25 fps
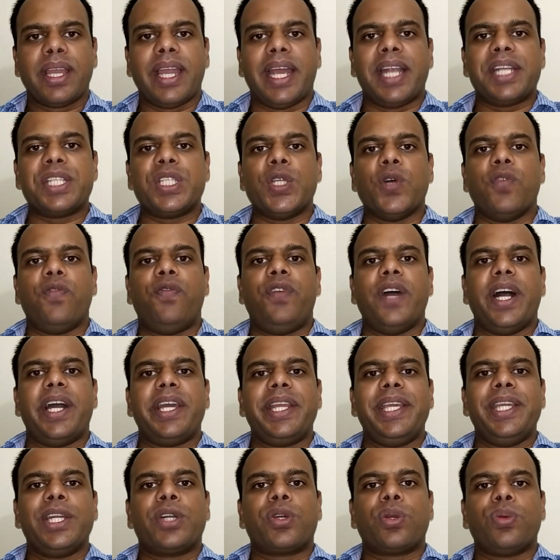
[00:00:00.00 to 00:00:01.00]
at the
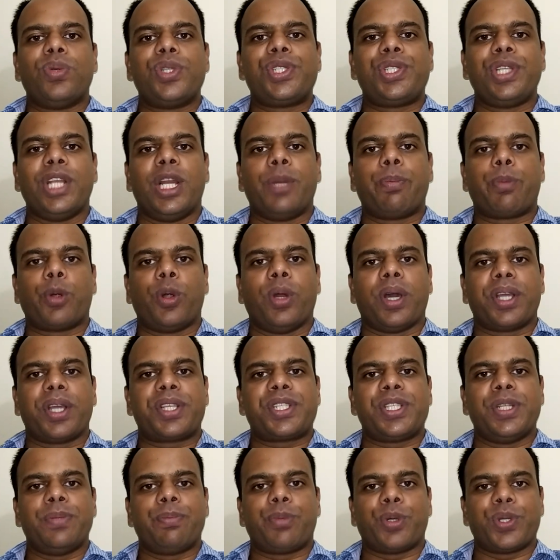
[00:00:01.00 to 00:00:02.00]
very crucial
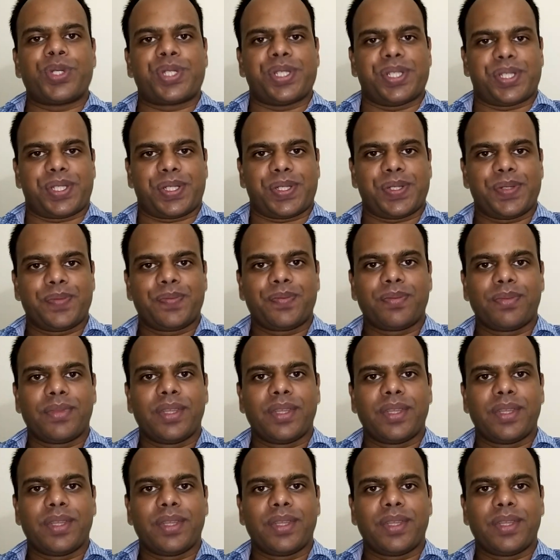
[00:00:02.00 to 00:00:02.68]
production process.